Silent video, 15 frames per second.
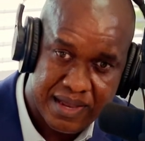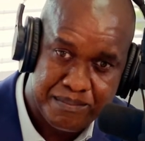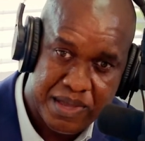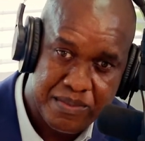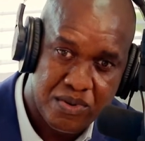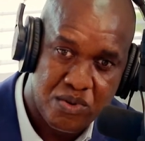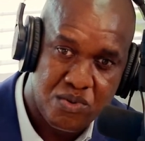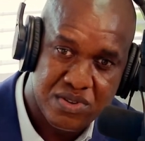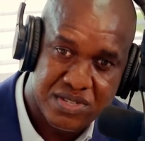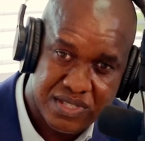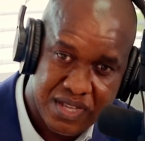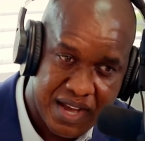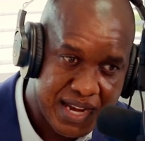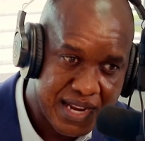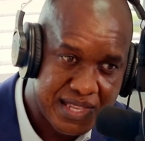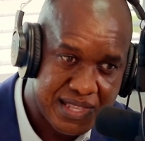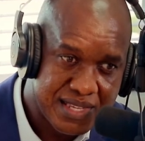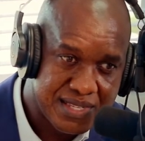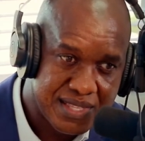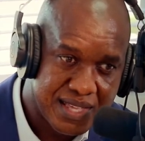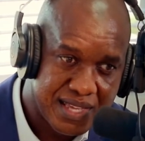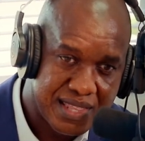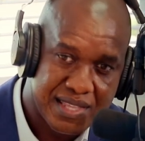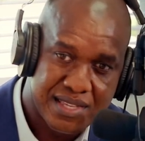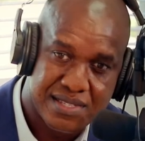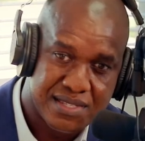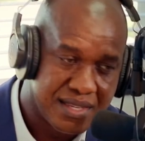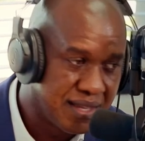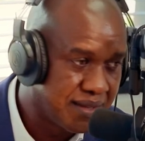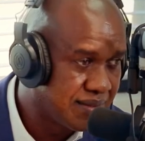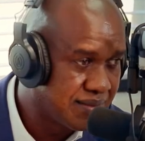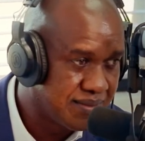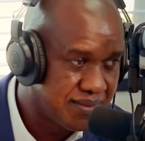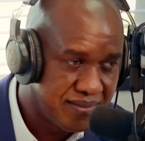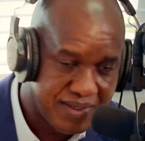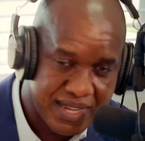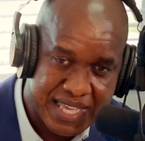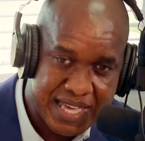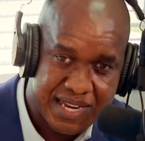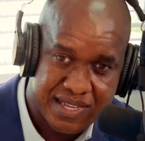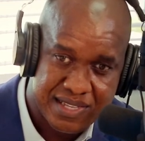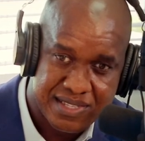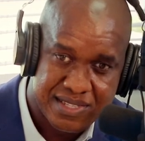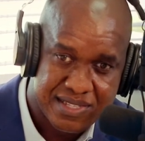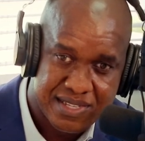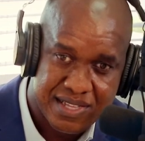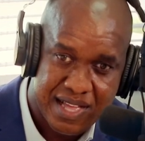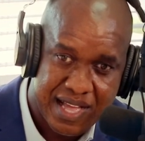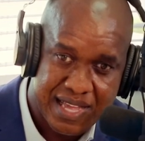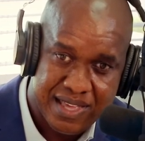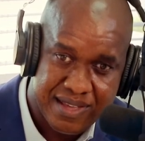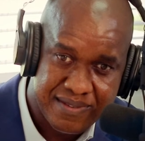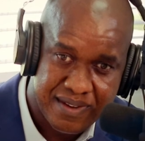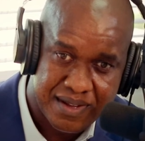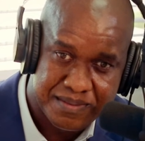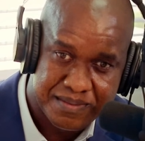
mm-hmm. people who started this thing this uh, forget I give it up. i give up